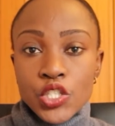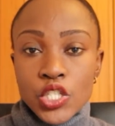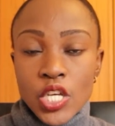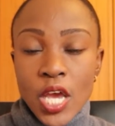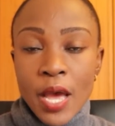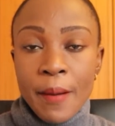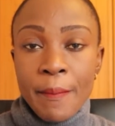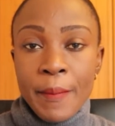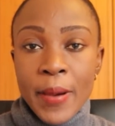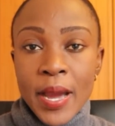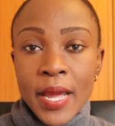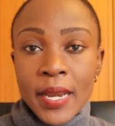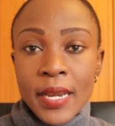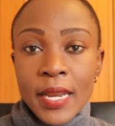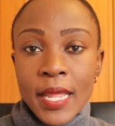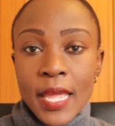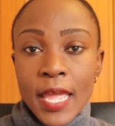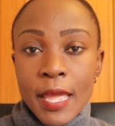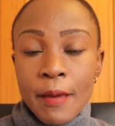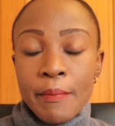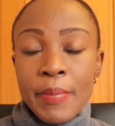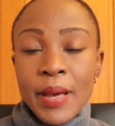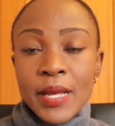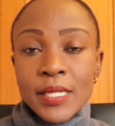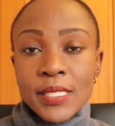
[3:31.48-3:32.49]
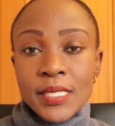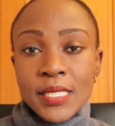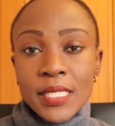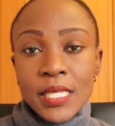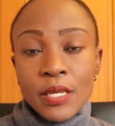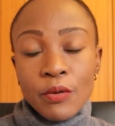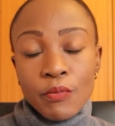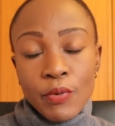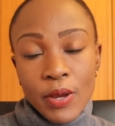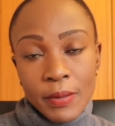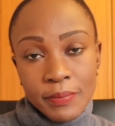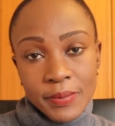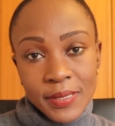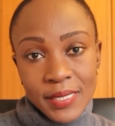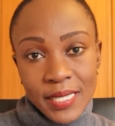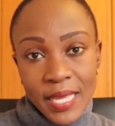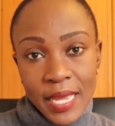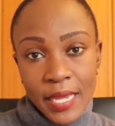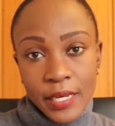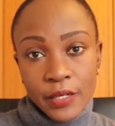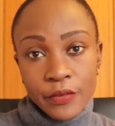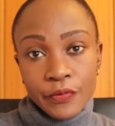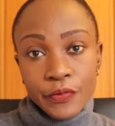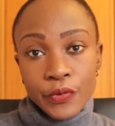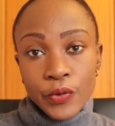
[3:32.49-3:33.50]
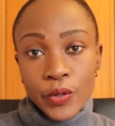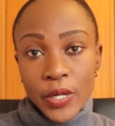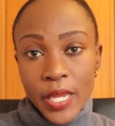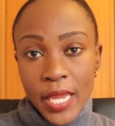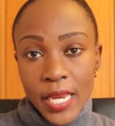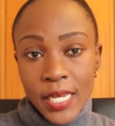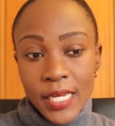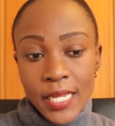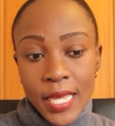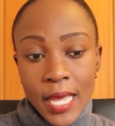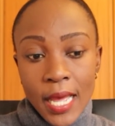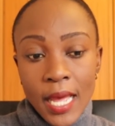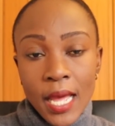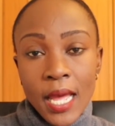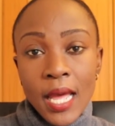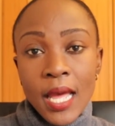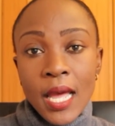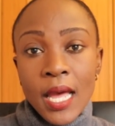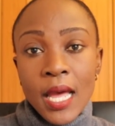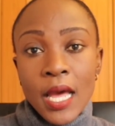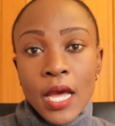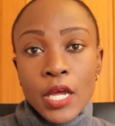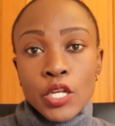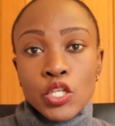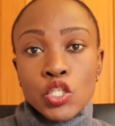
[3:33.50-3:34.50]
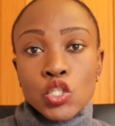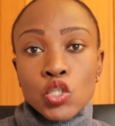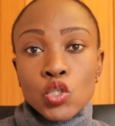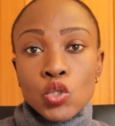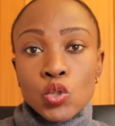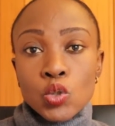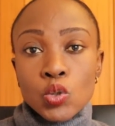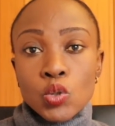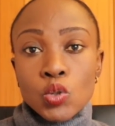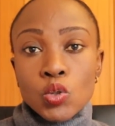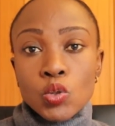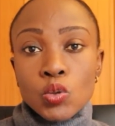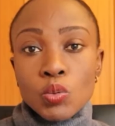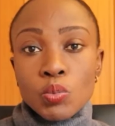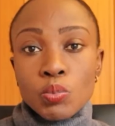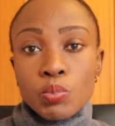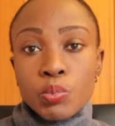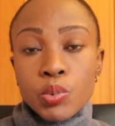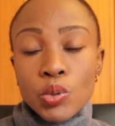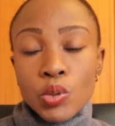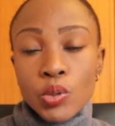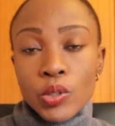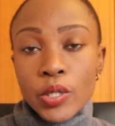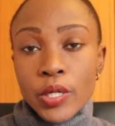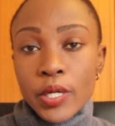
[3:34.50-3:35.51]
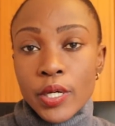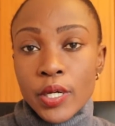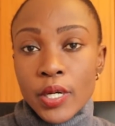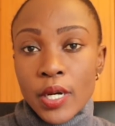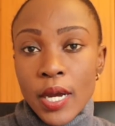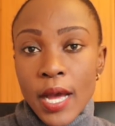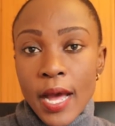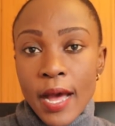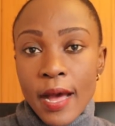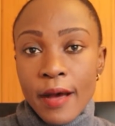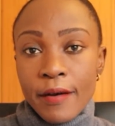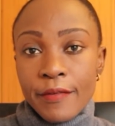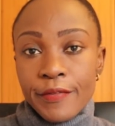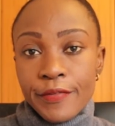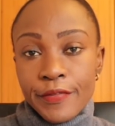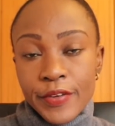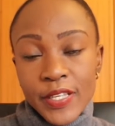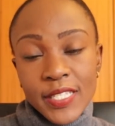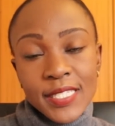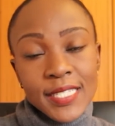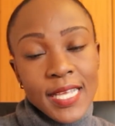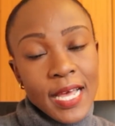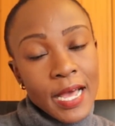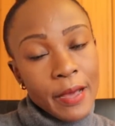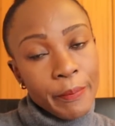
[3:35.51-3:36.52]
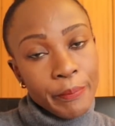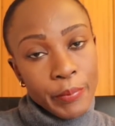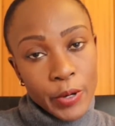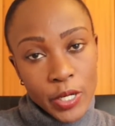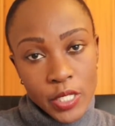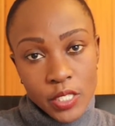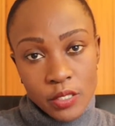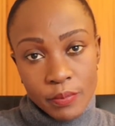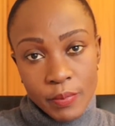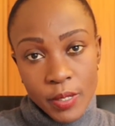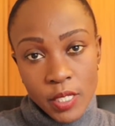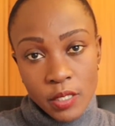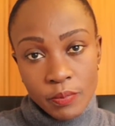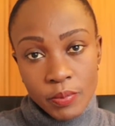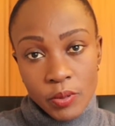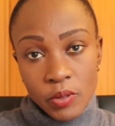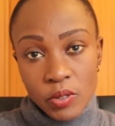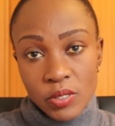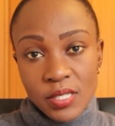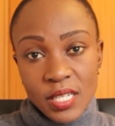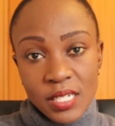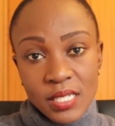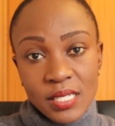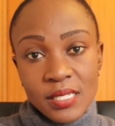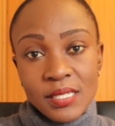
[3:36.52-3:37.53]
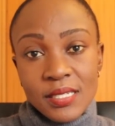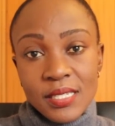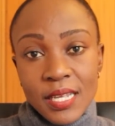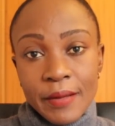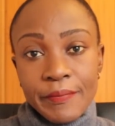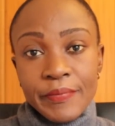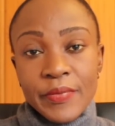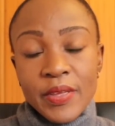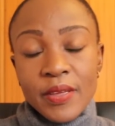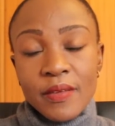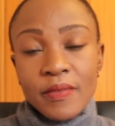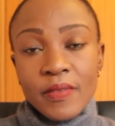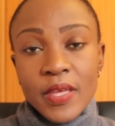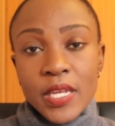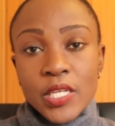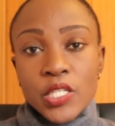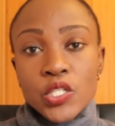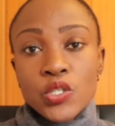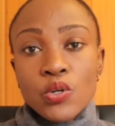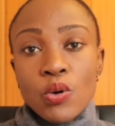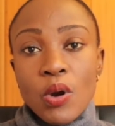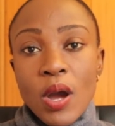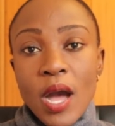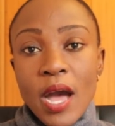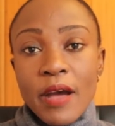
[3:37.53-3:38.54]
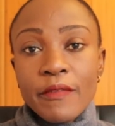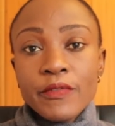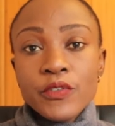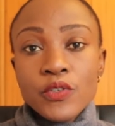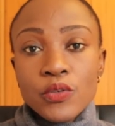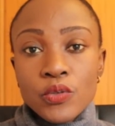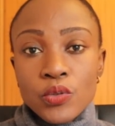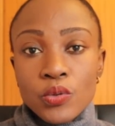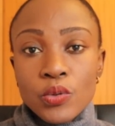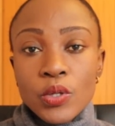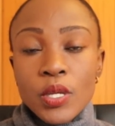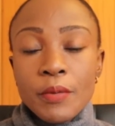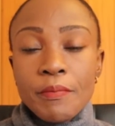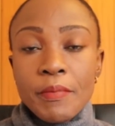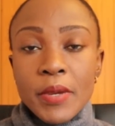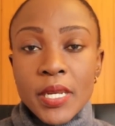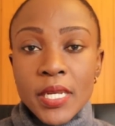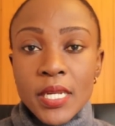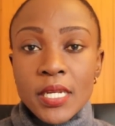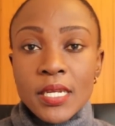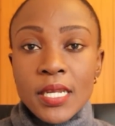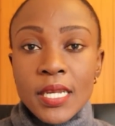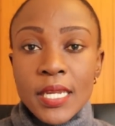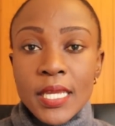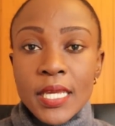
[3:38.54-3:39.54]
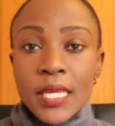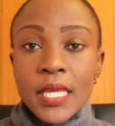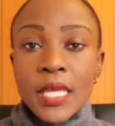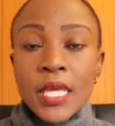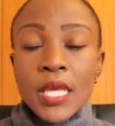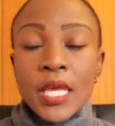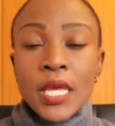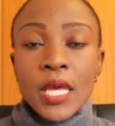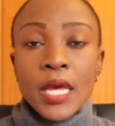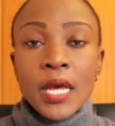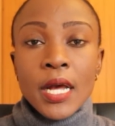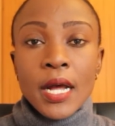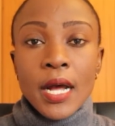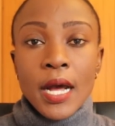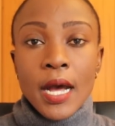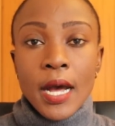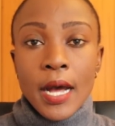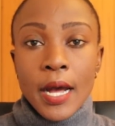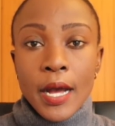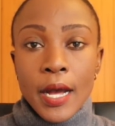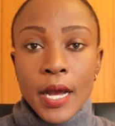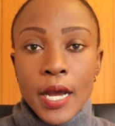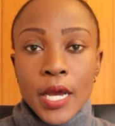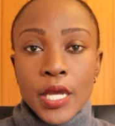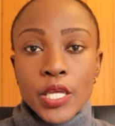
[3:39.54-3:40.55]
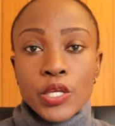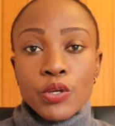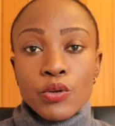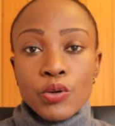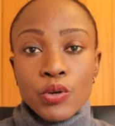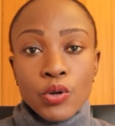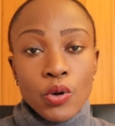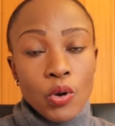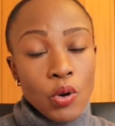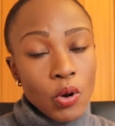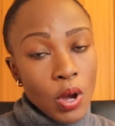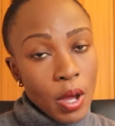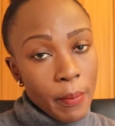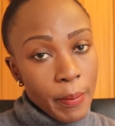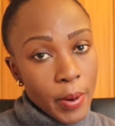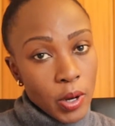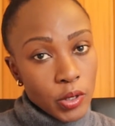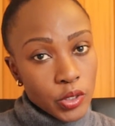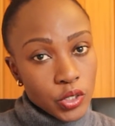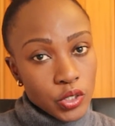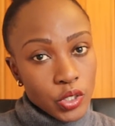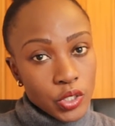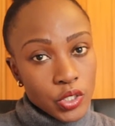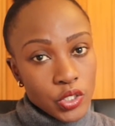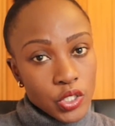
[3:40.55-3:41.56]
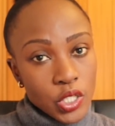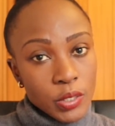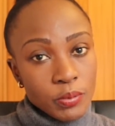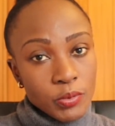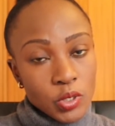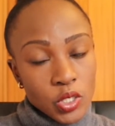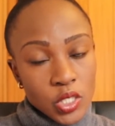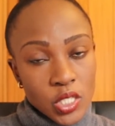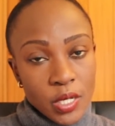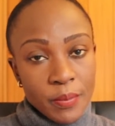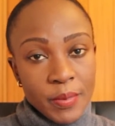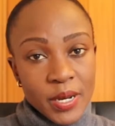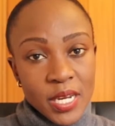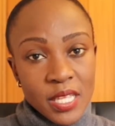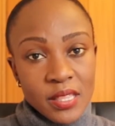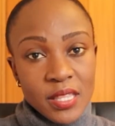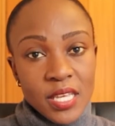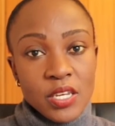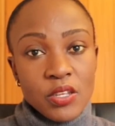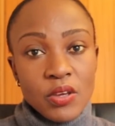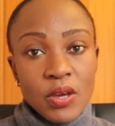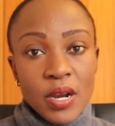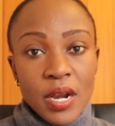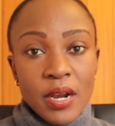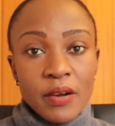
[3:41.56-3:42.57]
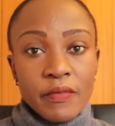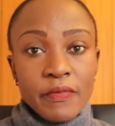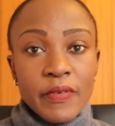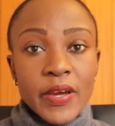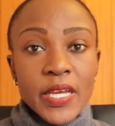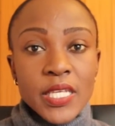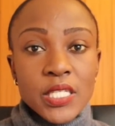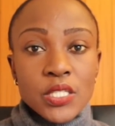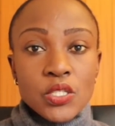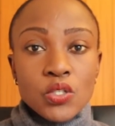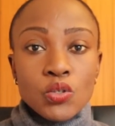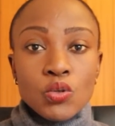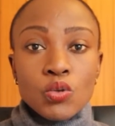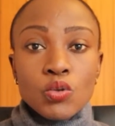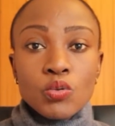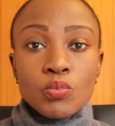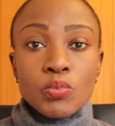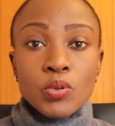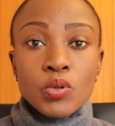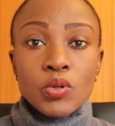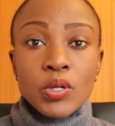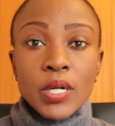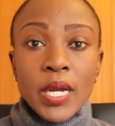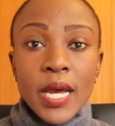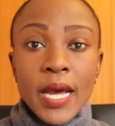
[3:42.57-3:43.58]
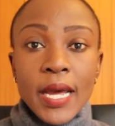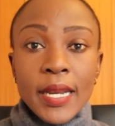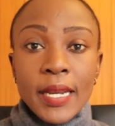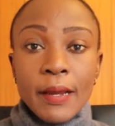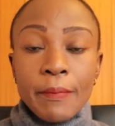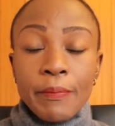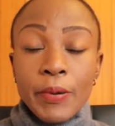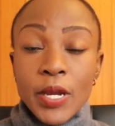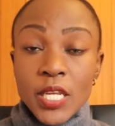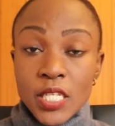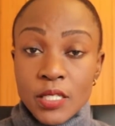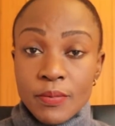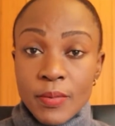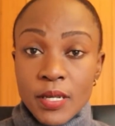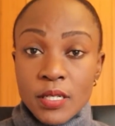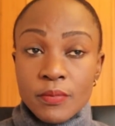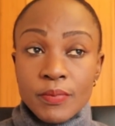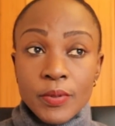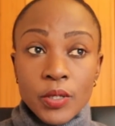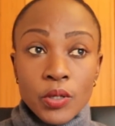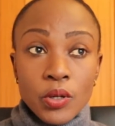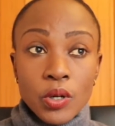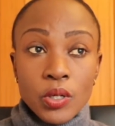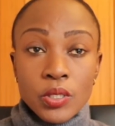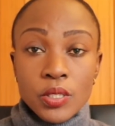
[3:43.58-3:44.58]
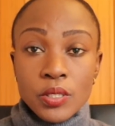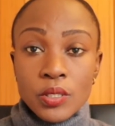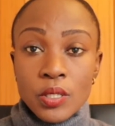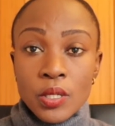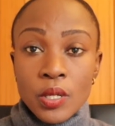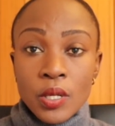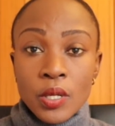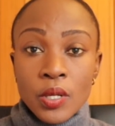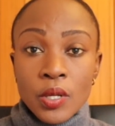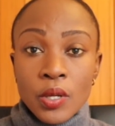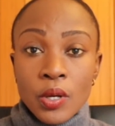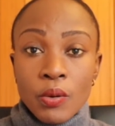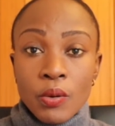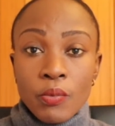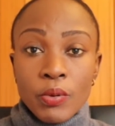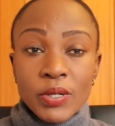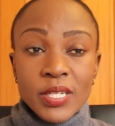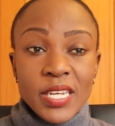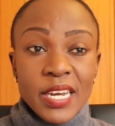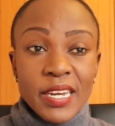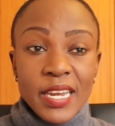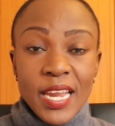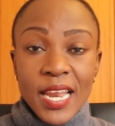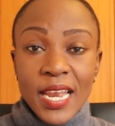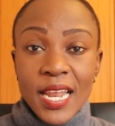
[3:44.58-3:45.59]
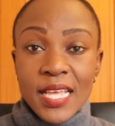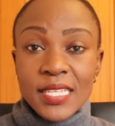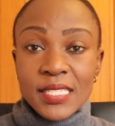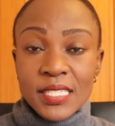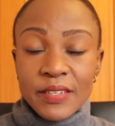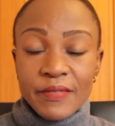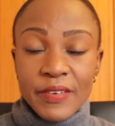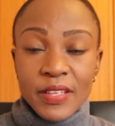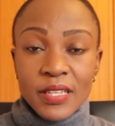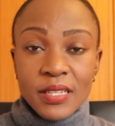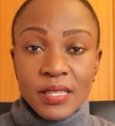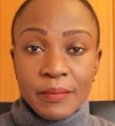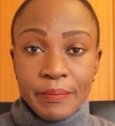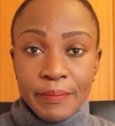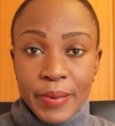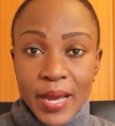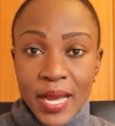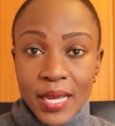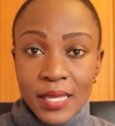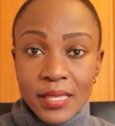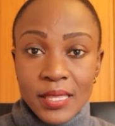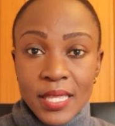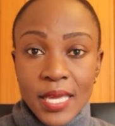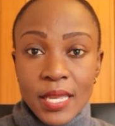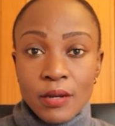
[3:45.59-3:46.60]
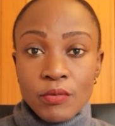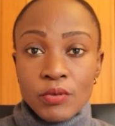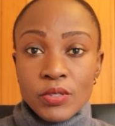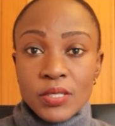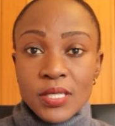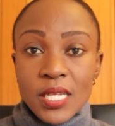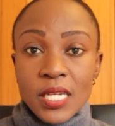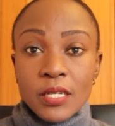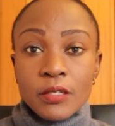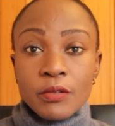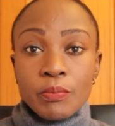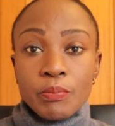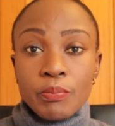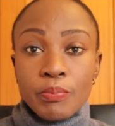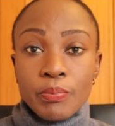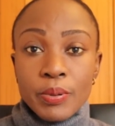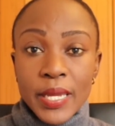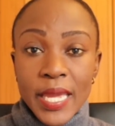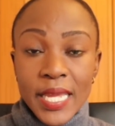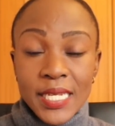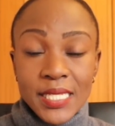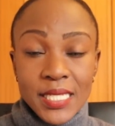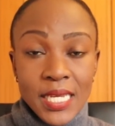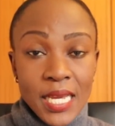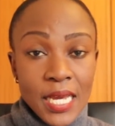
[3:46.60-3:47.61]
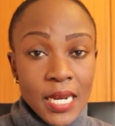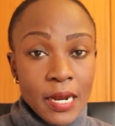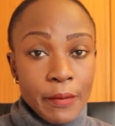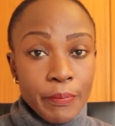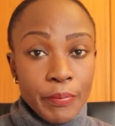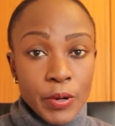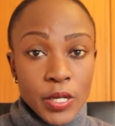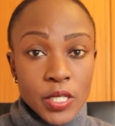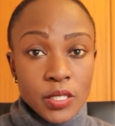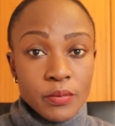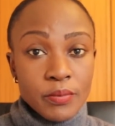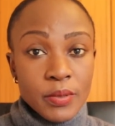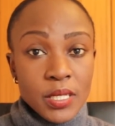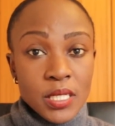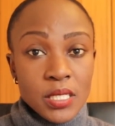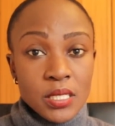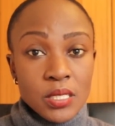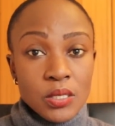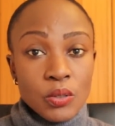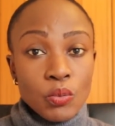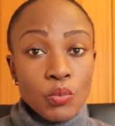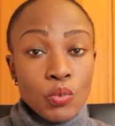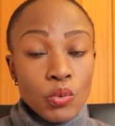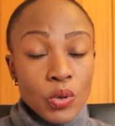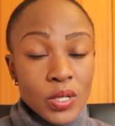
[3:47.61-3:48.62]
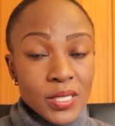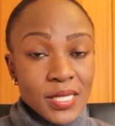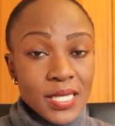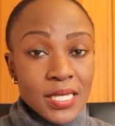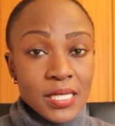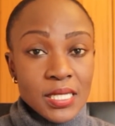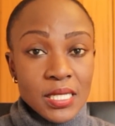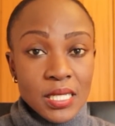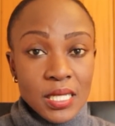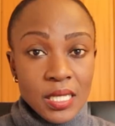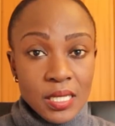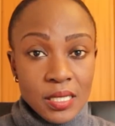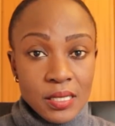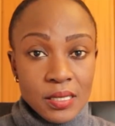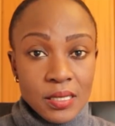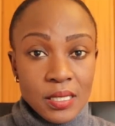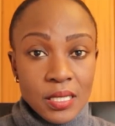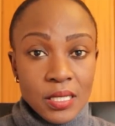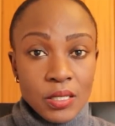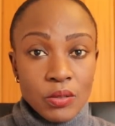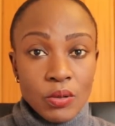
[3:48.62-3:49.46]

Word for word: German embassy website for Kenya to book a visa appointment because that is something that you have to do immediately uh, you know about your trip to Germany then you are advised to book an appointment because what I realized even back then was that getting an appointment wasn't easy.